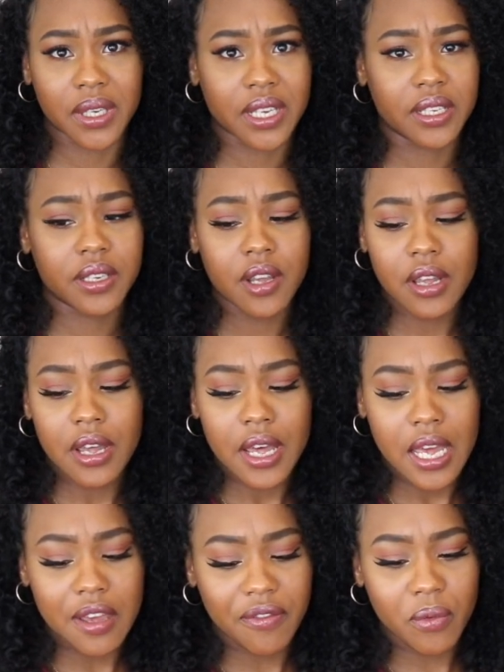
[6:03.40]
because
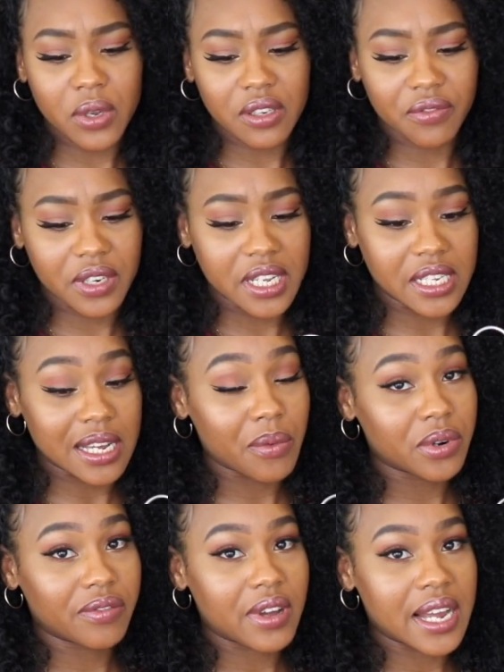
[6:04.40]
if it wasn't for this, I
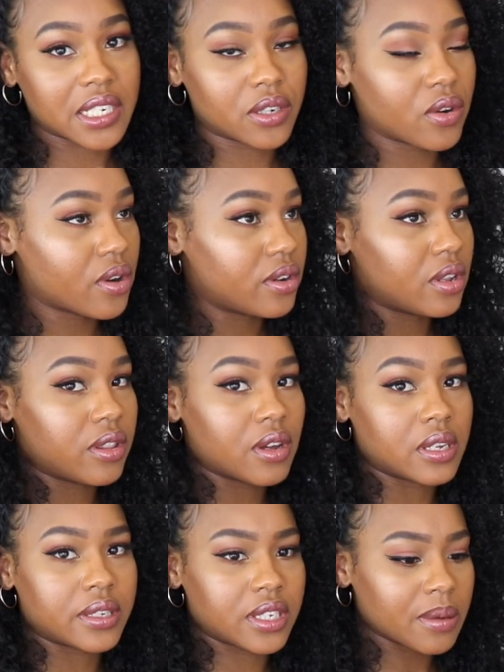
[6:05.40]
would have actually gotten
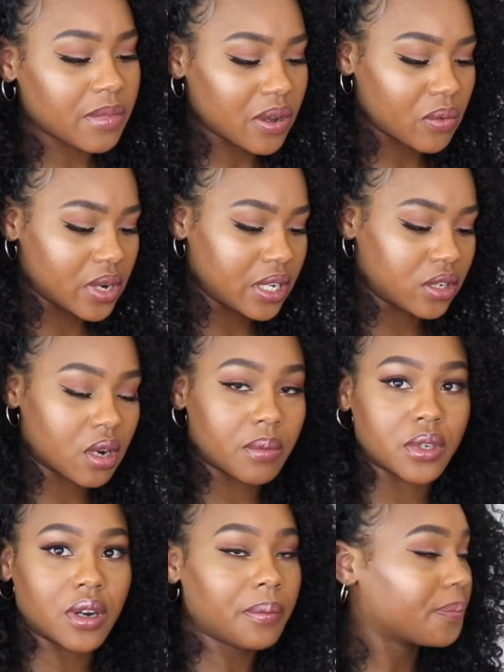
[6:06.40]
the similar one in
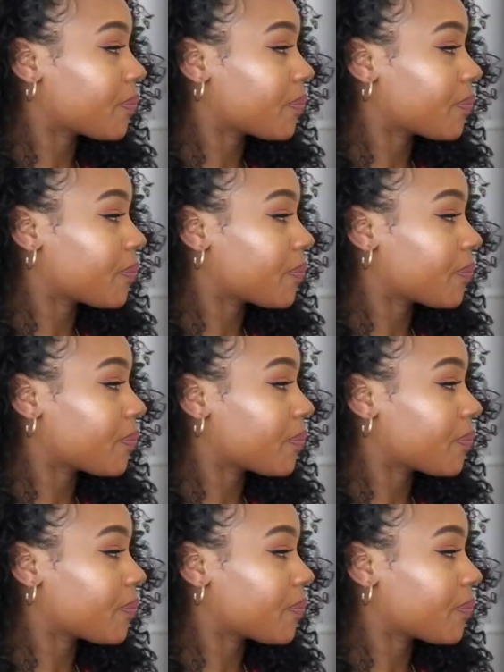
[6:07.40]
Topshop.